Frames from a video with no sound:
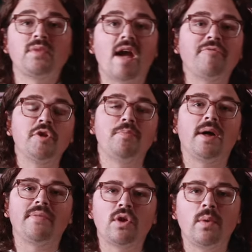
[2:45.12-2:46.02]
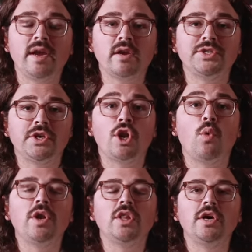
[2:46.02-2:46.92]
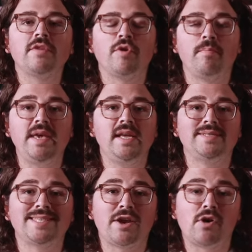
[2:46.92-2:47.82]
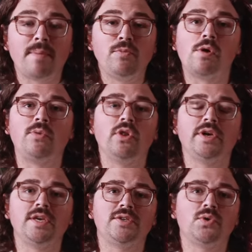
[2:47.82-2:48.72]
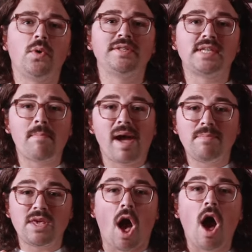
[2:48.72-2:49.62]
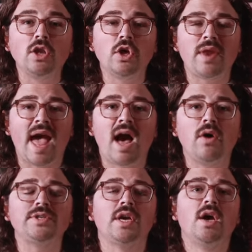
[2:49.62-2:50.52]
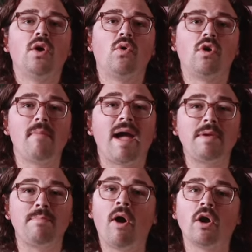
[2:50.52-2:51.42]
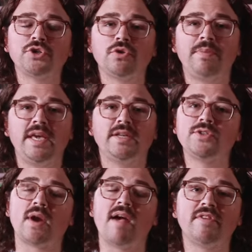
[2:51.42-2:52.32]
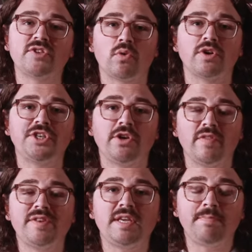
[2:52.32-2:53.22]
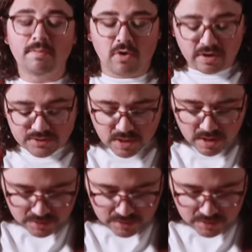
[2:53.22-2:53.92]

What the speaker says: After you pull out the Quakers, you're going to want to look for beans that are abnormal looking. So ones that might be hollowed out or might be partial beans or have the scorching or the tipping marks.